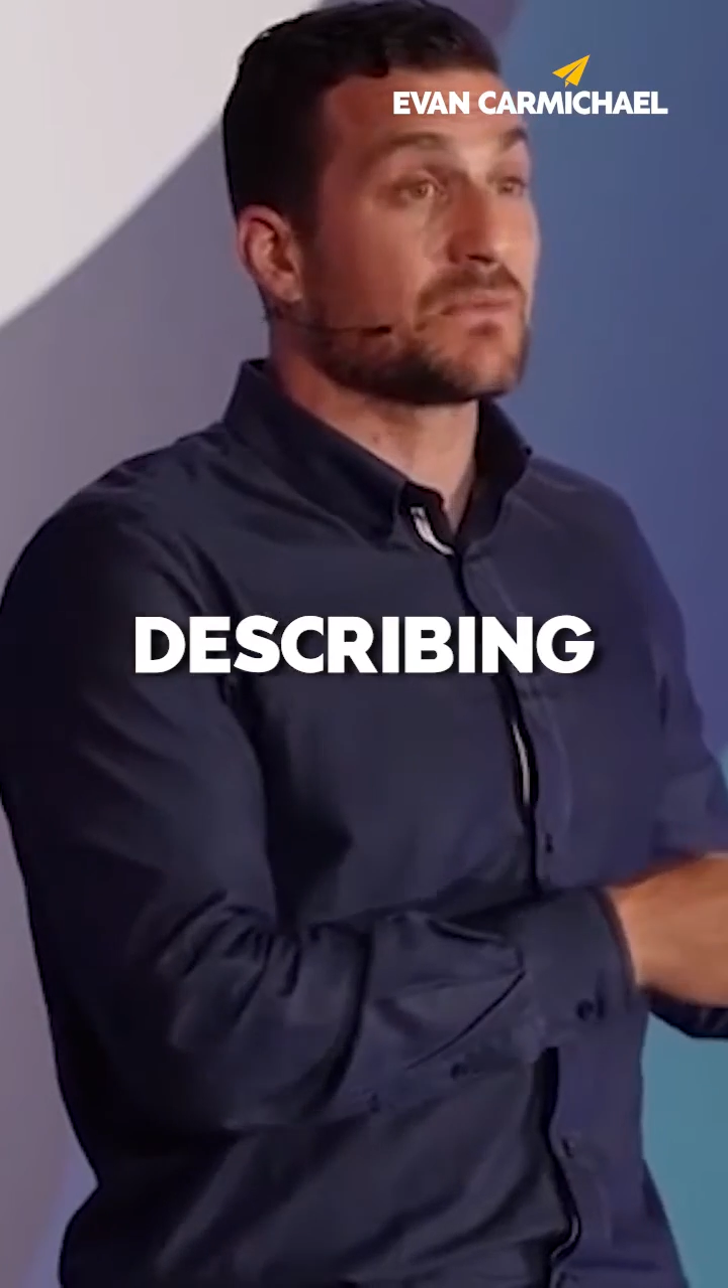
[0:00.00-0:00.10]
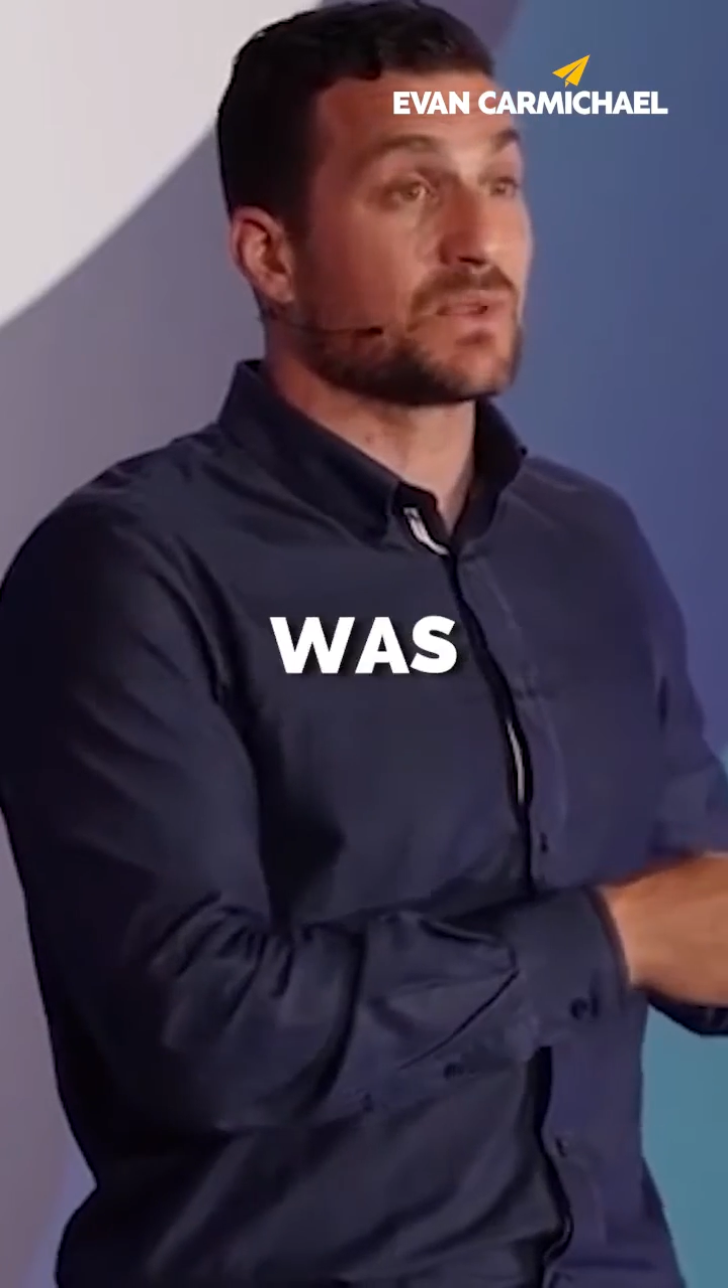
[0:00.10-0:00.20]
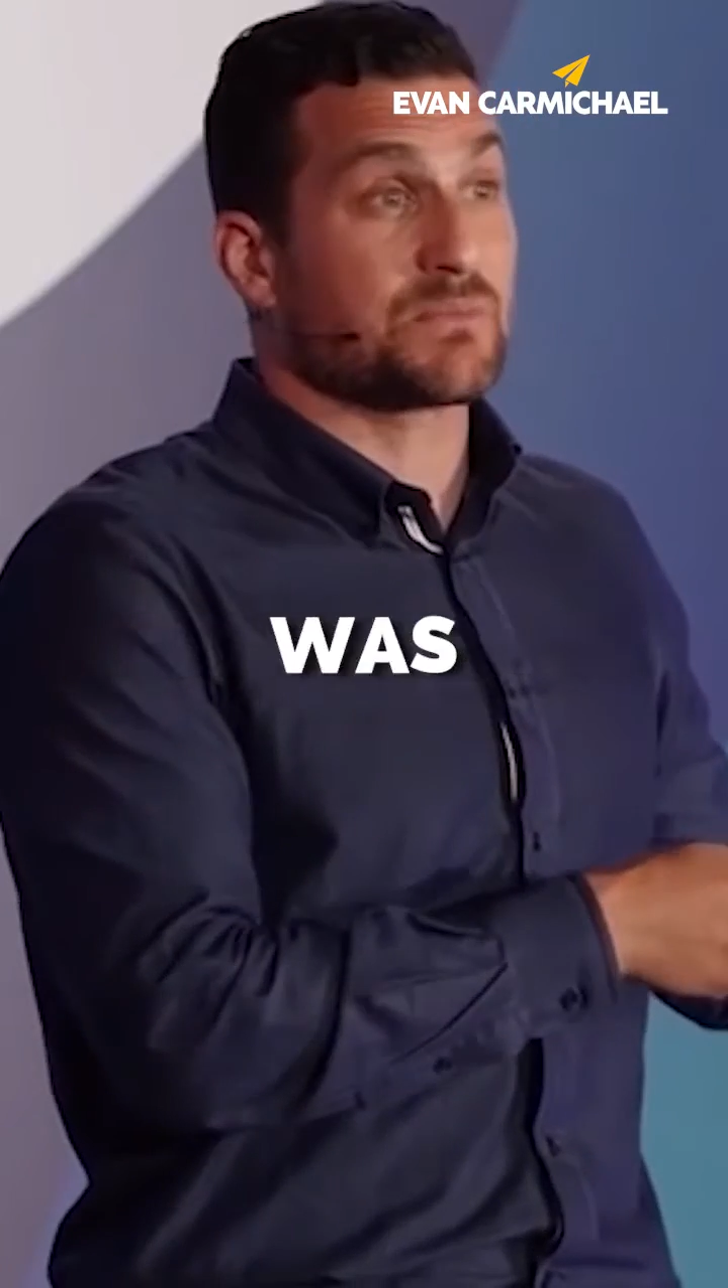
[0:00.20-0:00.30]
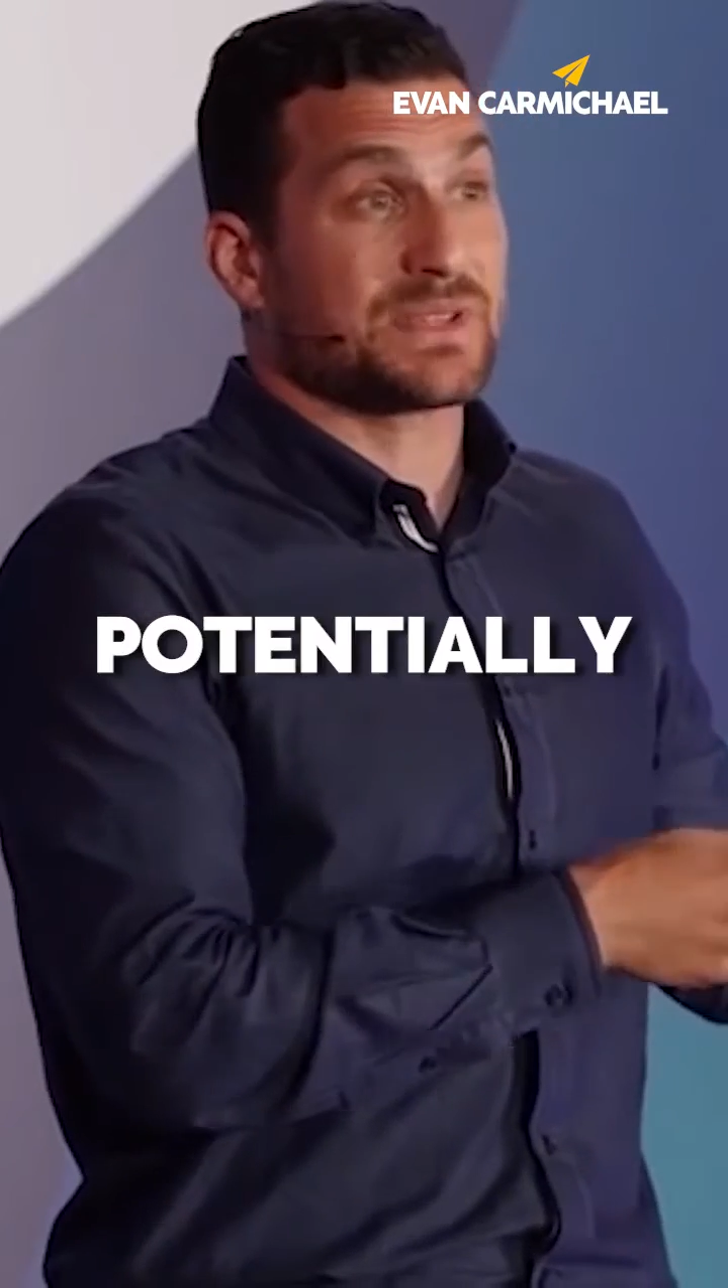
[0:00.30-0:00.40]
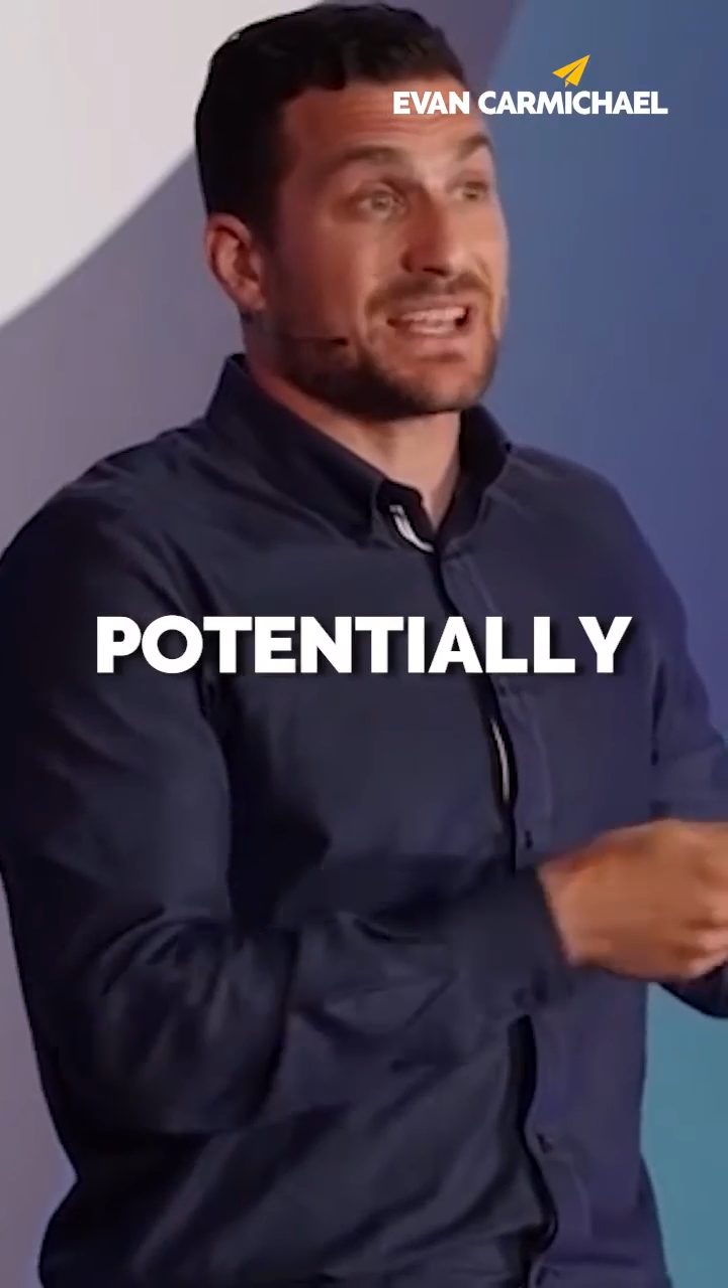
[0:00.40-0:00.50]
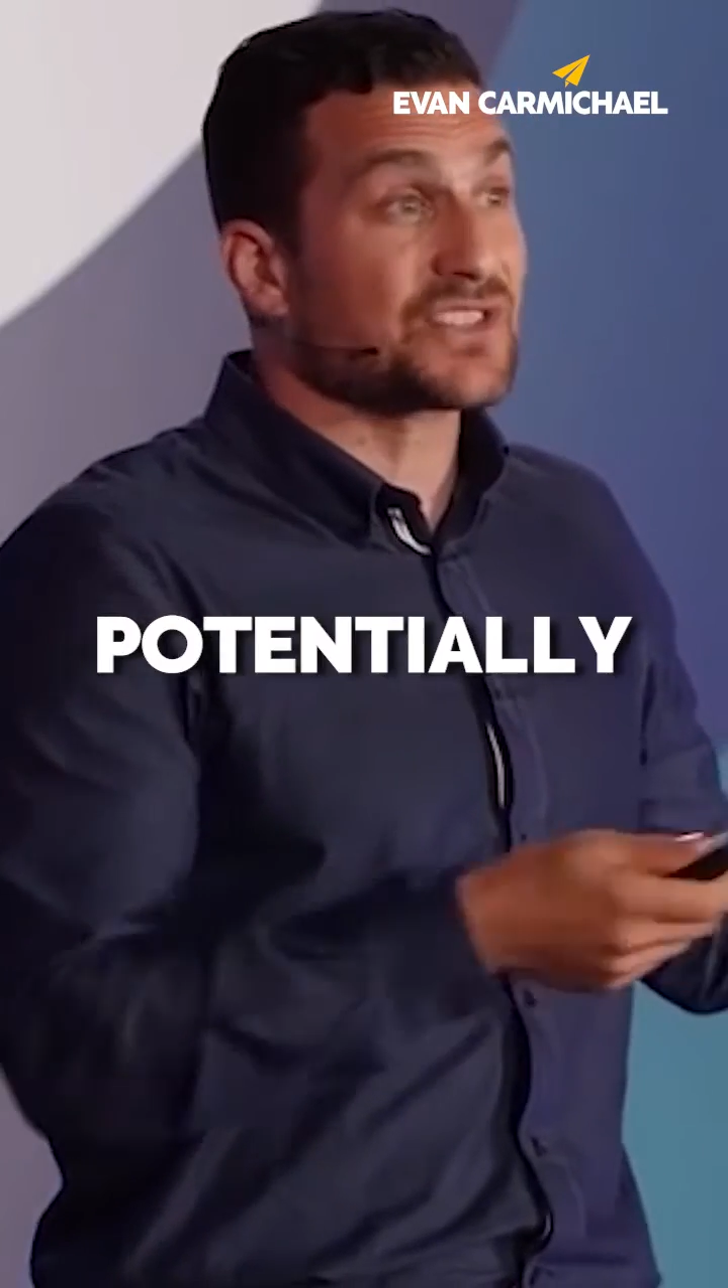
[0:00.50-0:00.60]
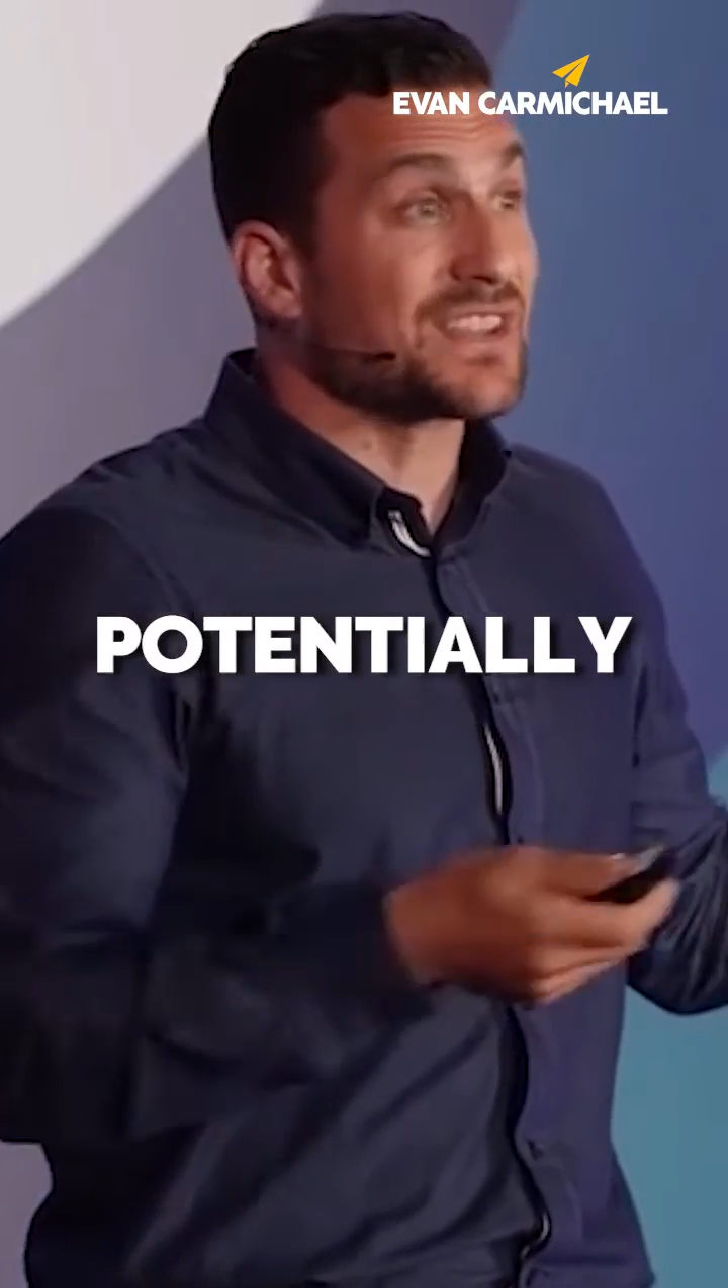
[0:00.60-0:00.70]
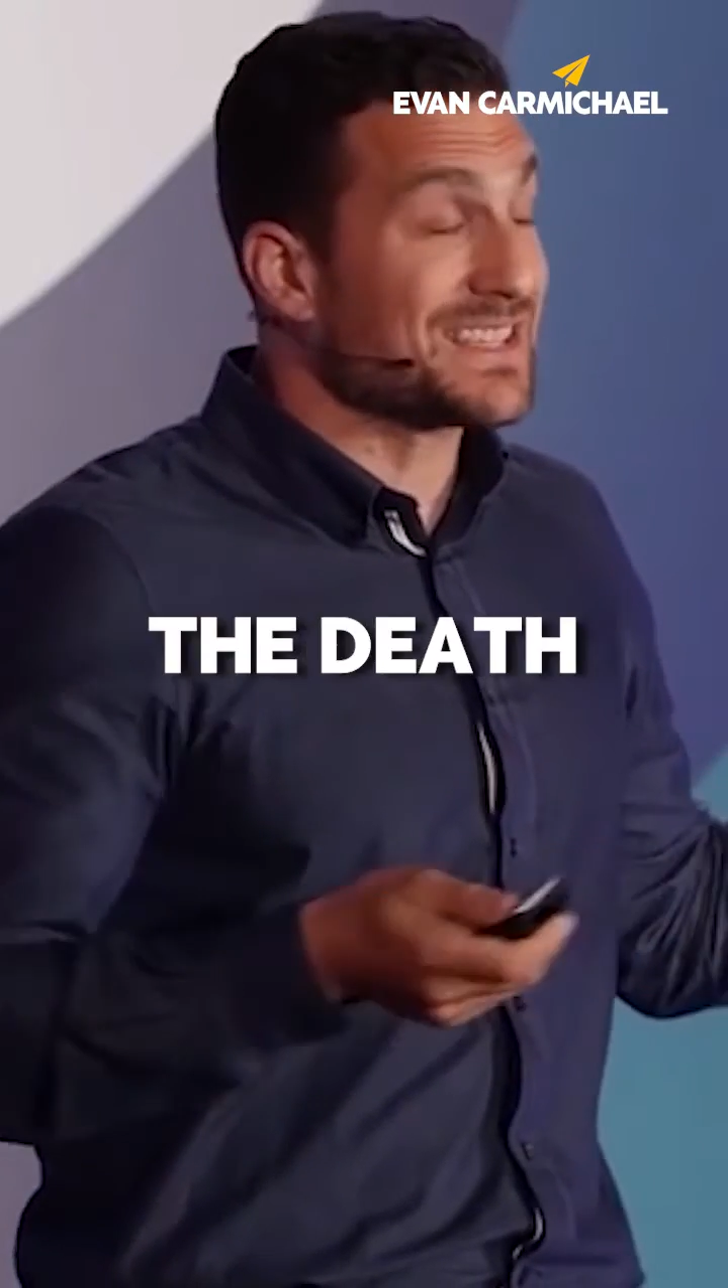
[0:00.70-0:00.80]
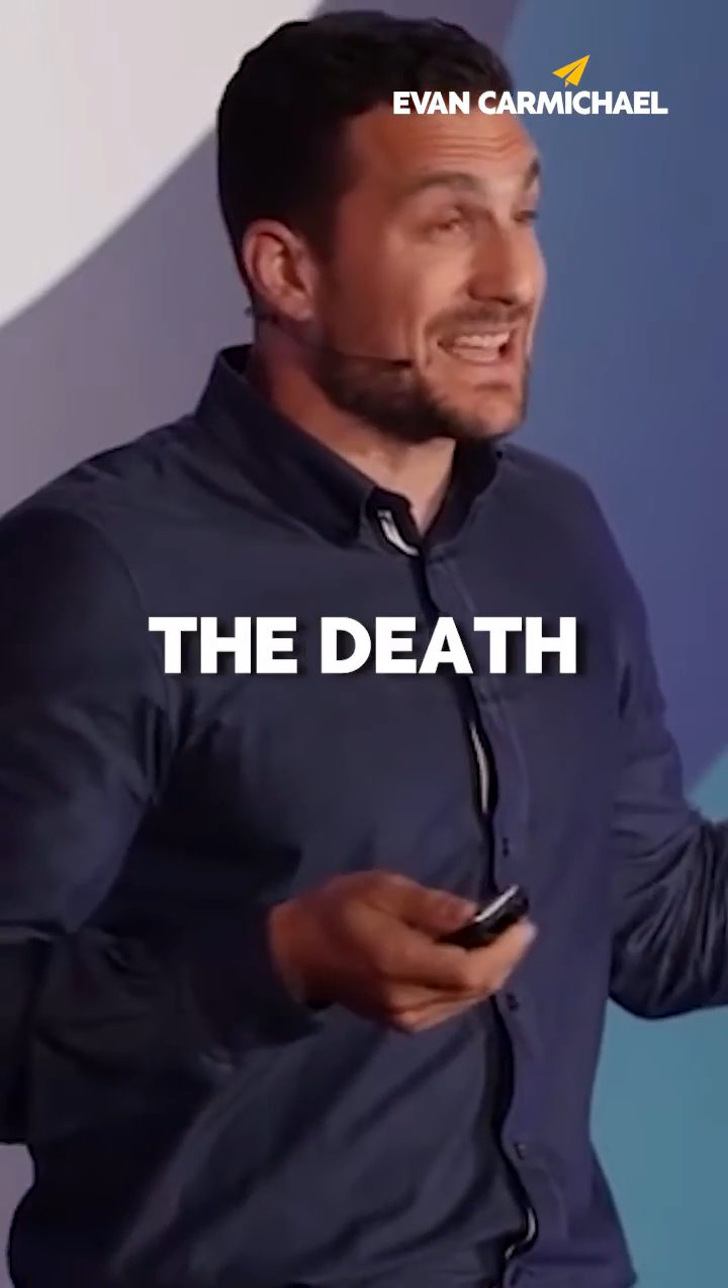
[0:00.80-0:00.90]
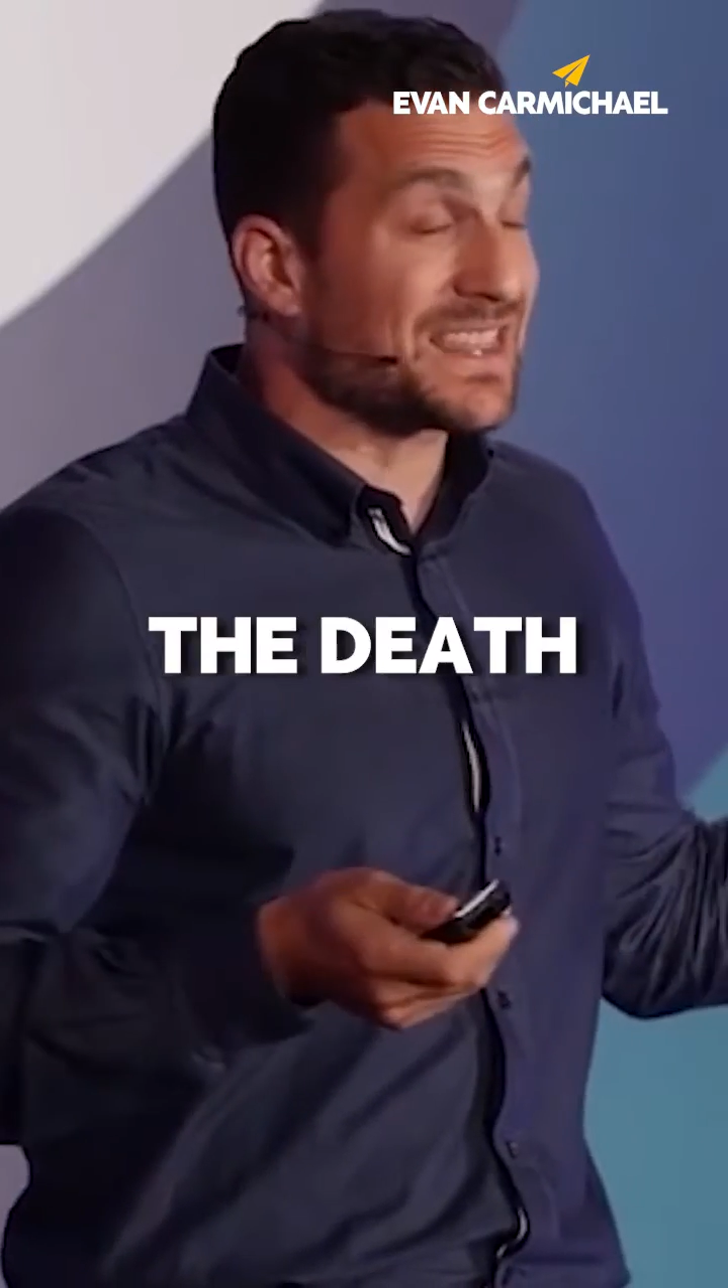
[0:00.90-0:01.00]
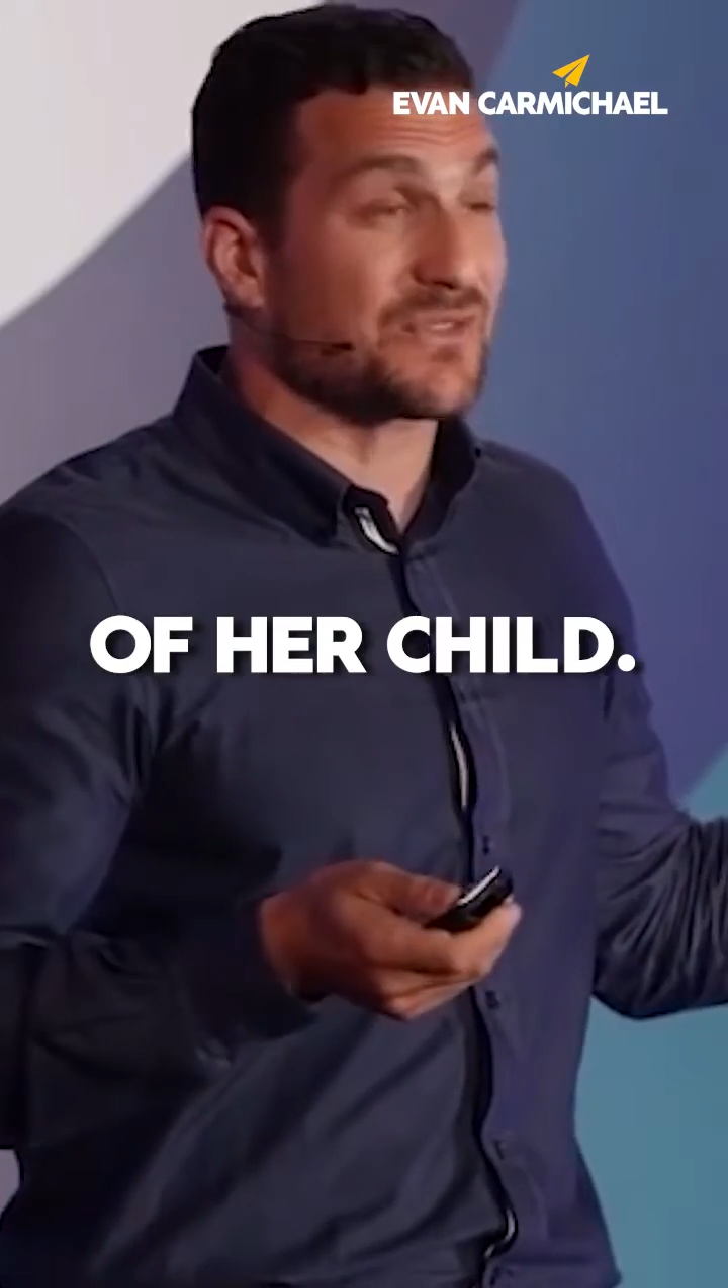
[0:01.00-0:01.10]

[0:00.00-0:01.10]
was potentially the death